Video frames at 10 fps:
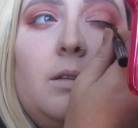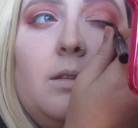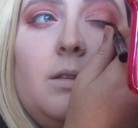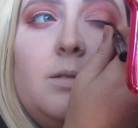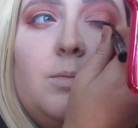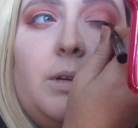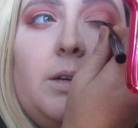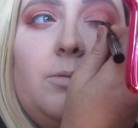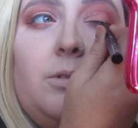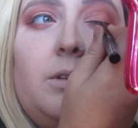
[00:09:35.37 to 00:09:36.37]
This
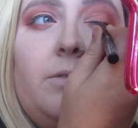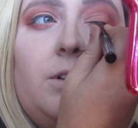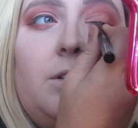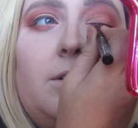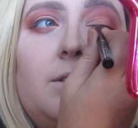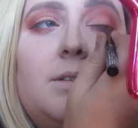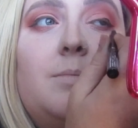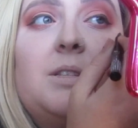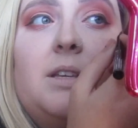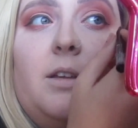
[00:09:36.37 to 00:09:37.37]
wing will never turn out the same
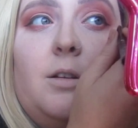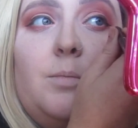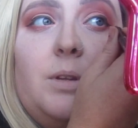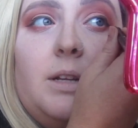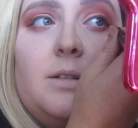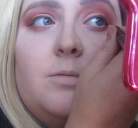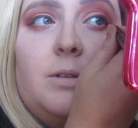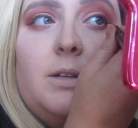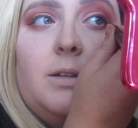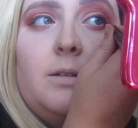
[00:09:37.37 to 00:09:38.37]
as the other, but that's
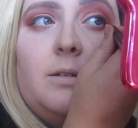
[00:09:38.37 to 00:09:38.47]
okay.